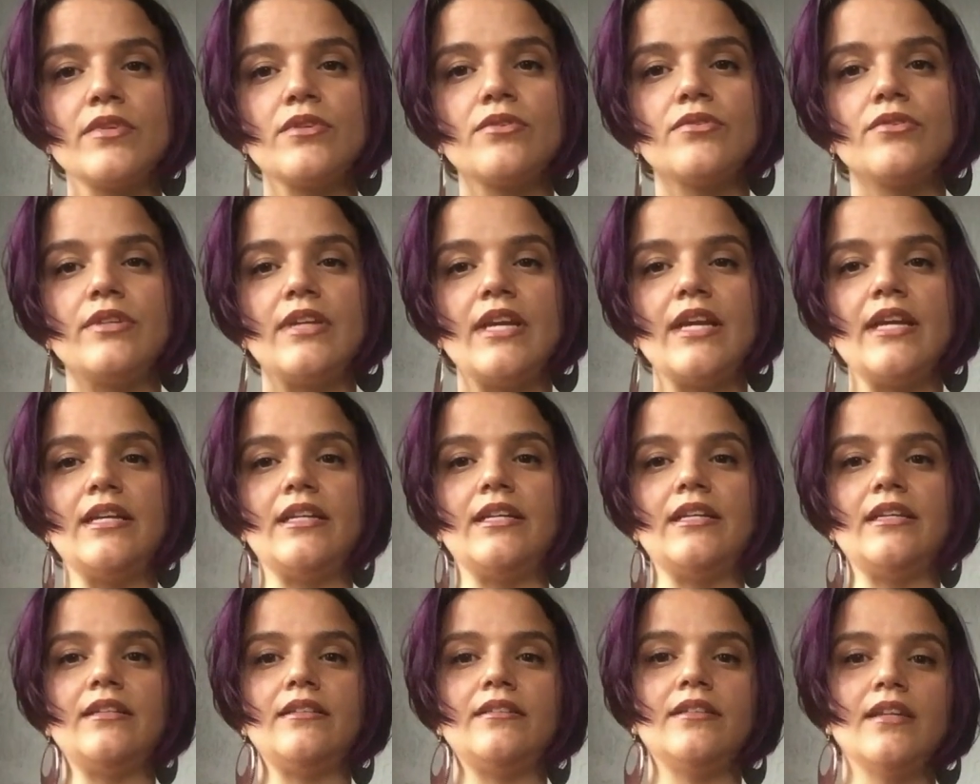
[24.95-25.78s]

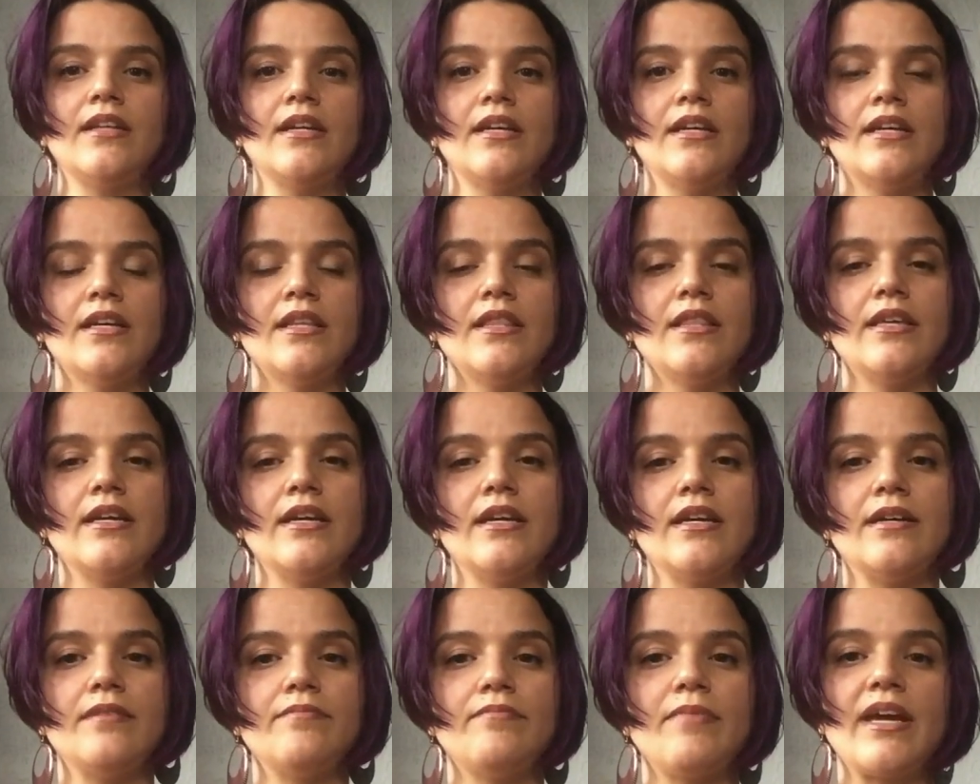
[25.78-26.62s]
creating
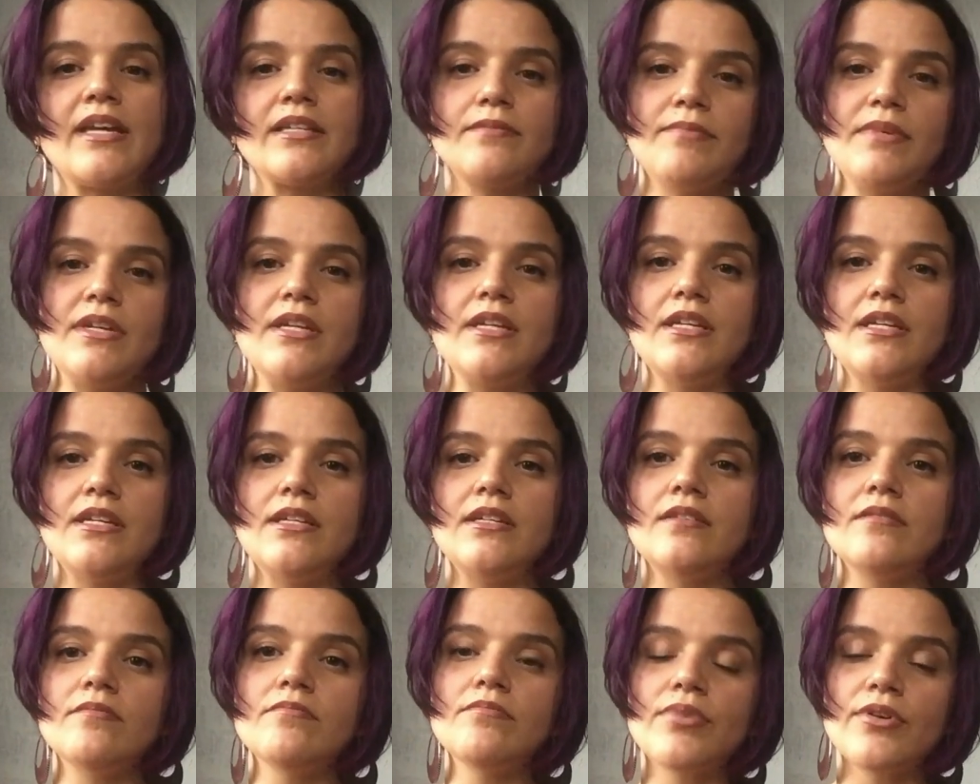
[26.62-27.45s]
the mask
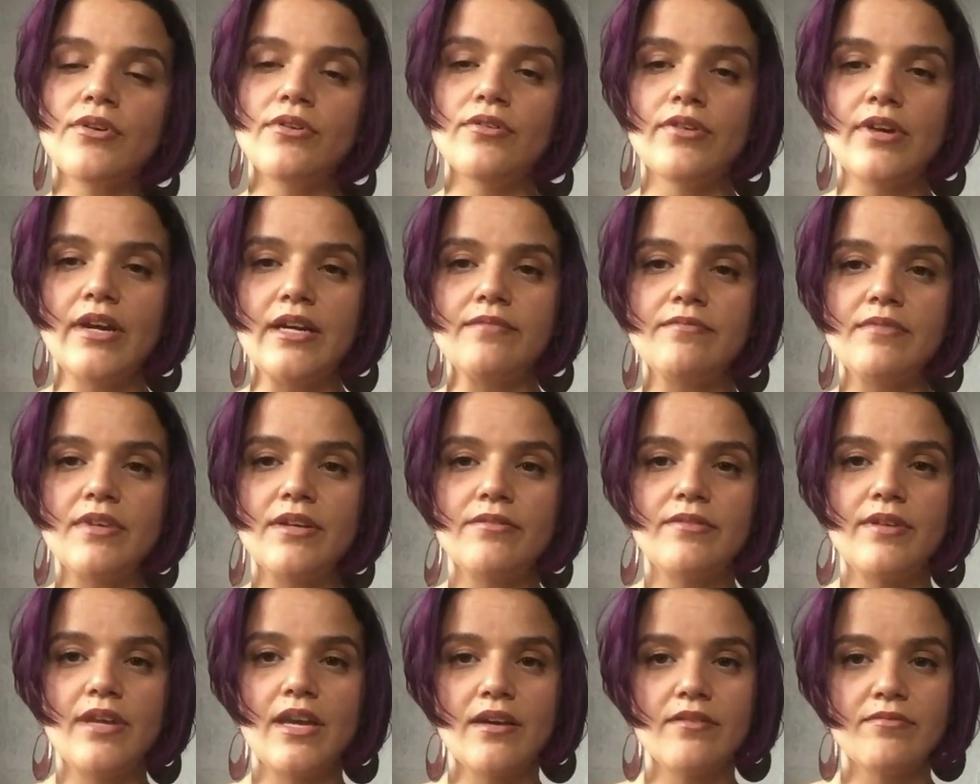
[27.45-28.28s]
making program
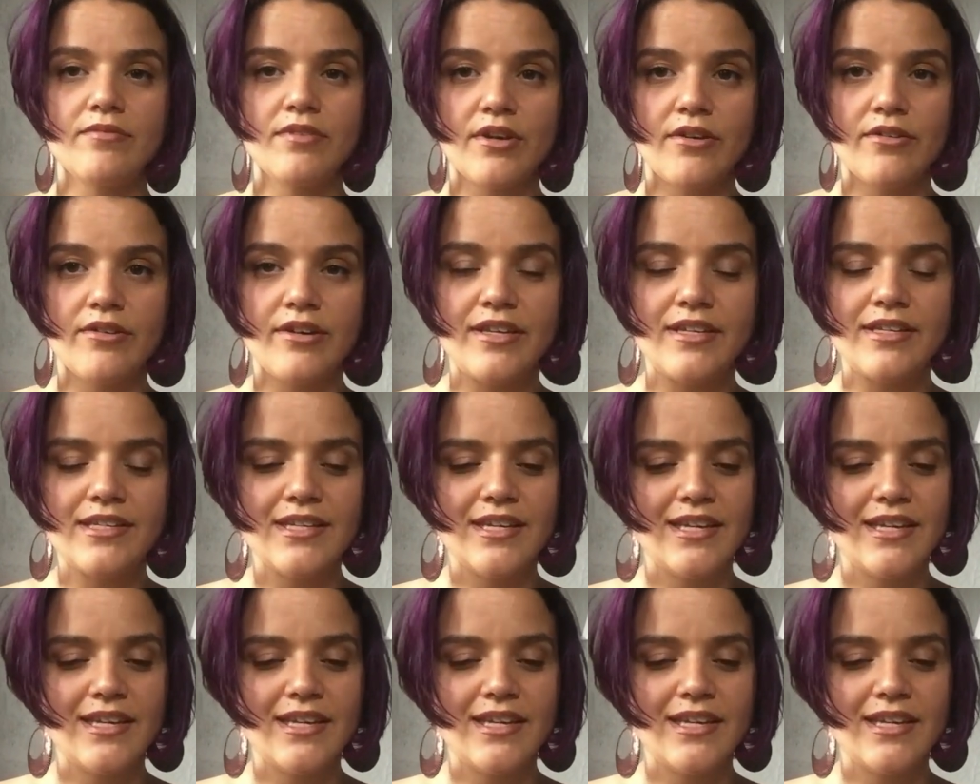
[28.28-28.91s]
that we have going.